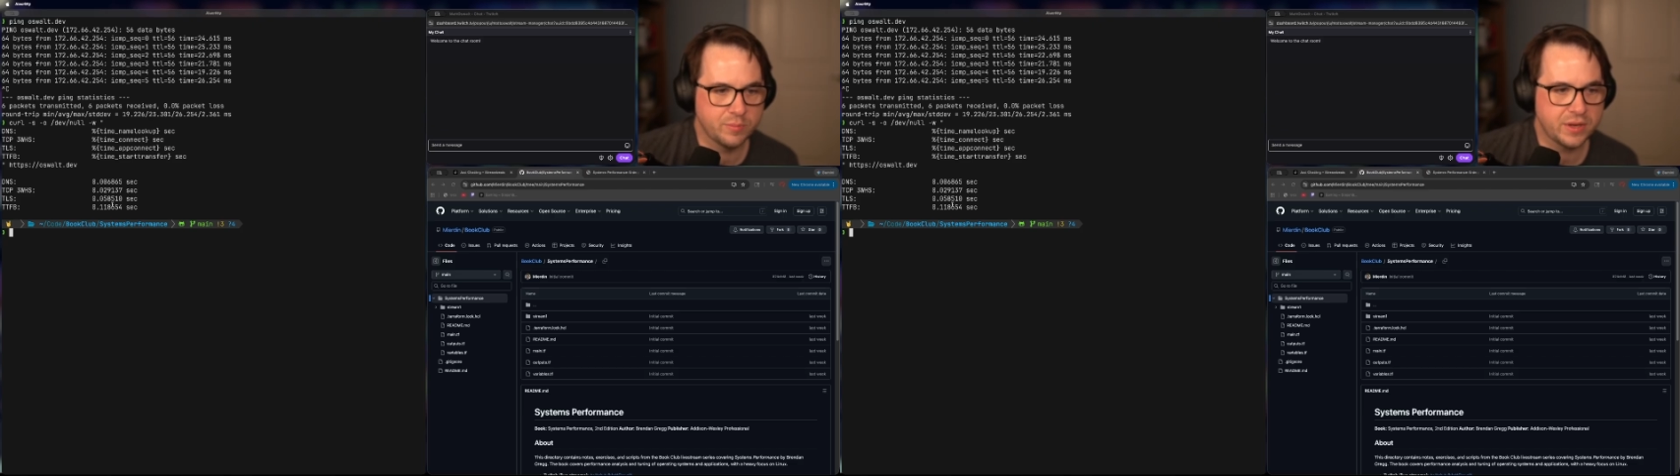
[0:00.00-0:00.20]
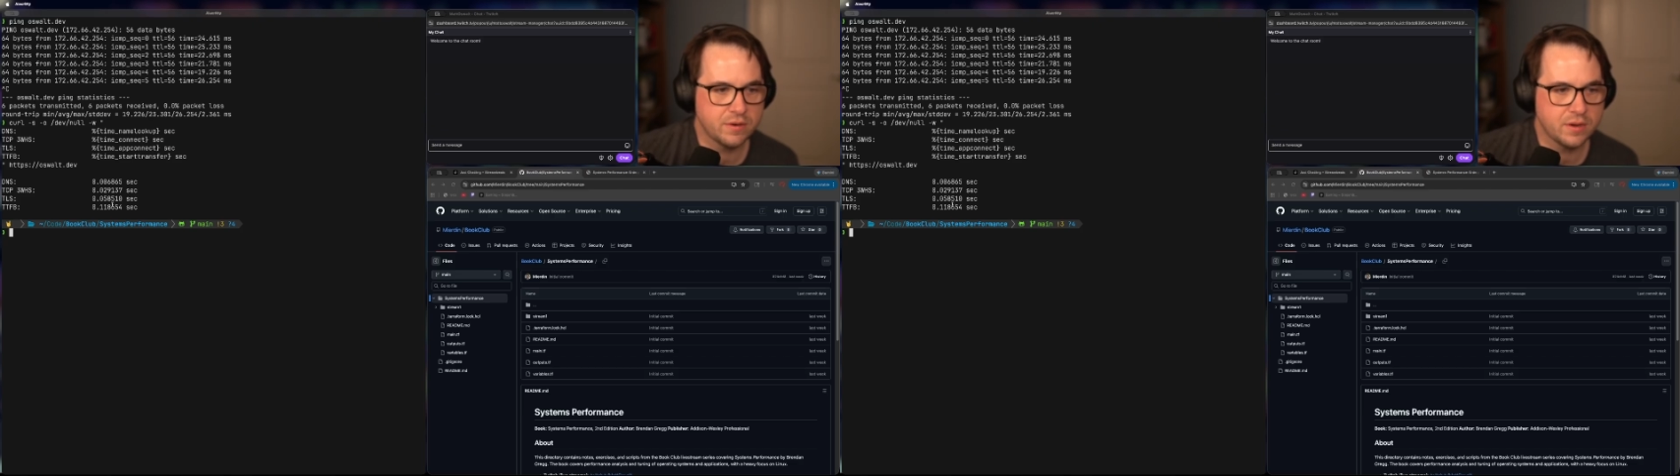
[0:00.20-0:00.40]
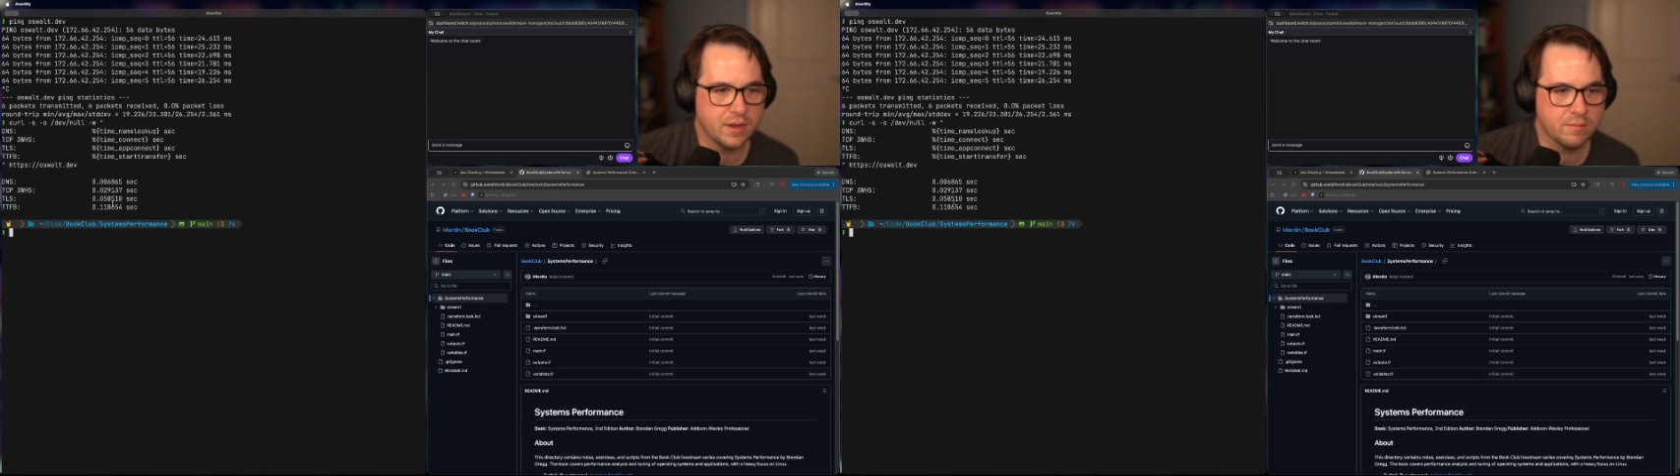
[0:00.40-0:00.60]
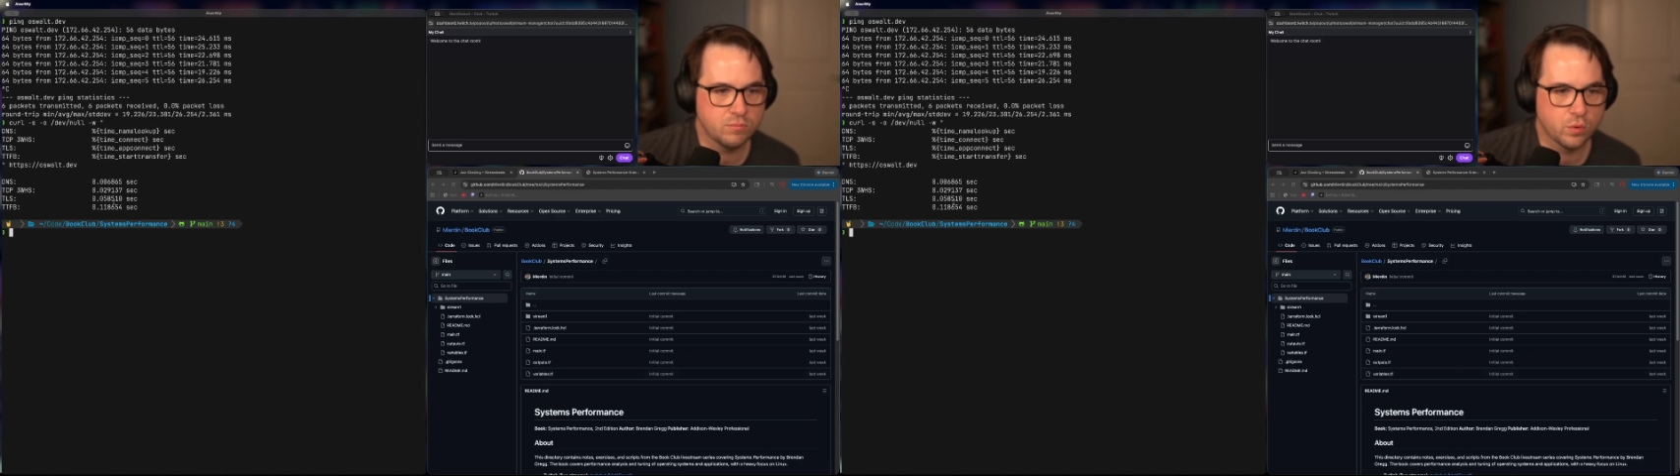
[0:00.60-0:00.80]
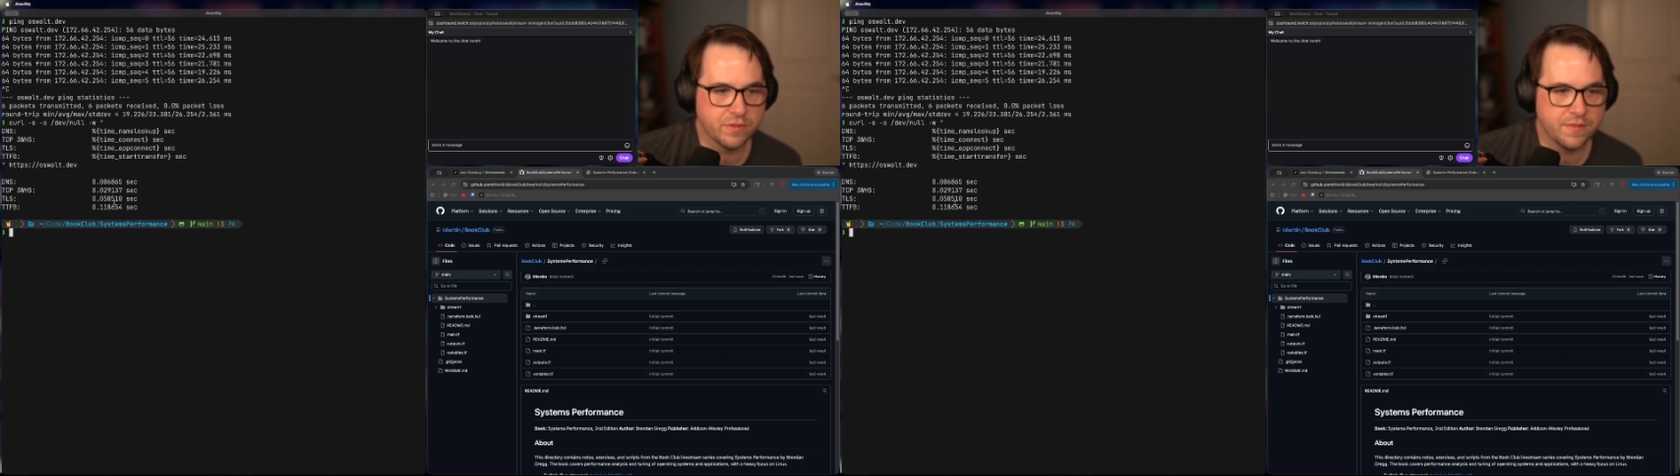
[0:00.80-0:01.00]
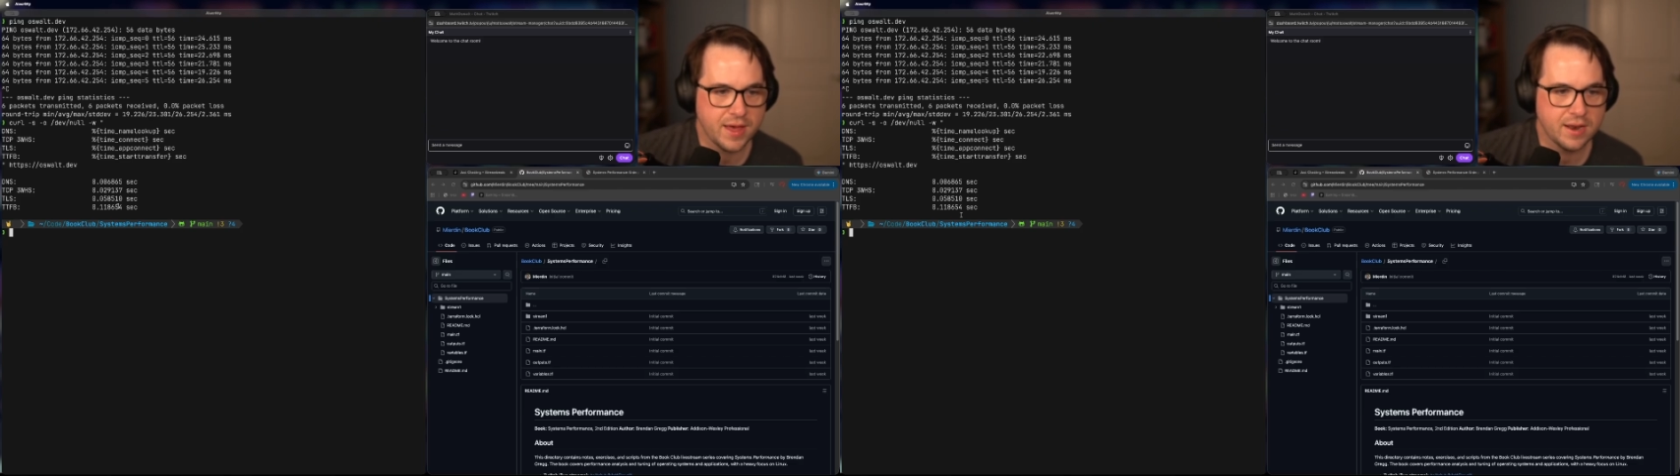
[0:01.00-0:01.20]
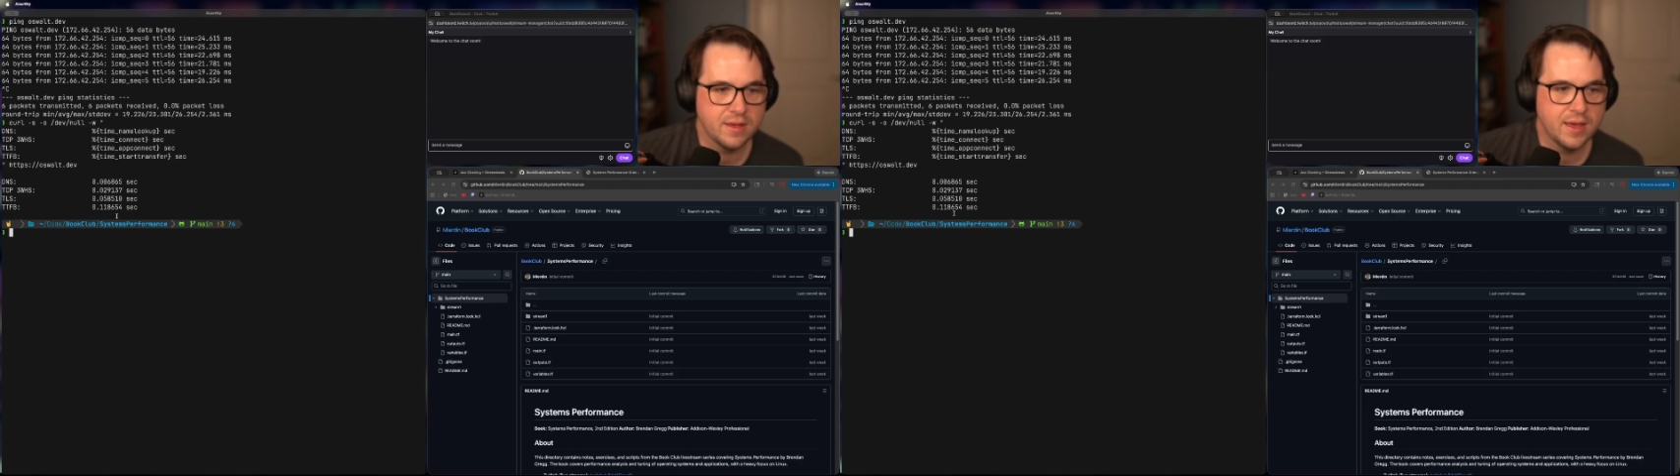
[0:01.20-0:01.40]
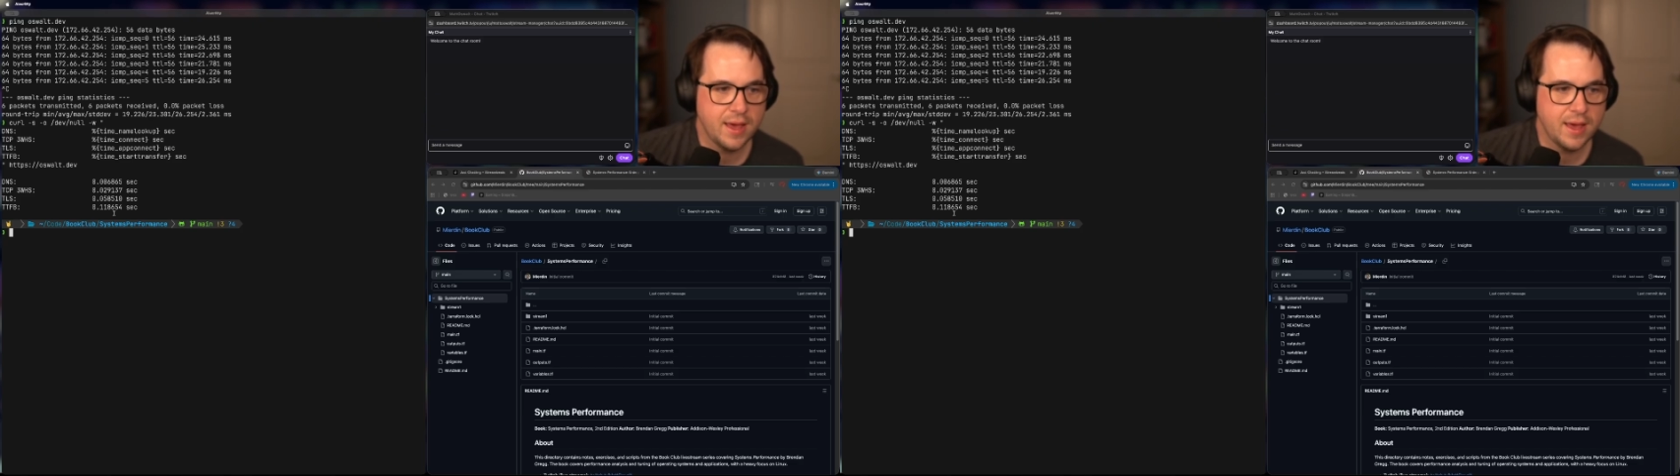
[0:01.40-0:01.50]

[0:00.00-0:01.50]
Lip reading: bit more than that.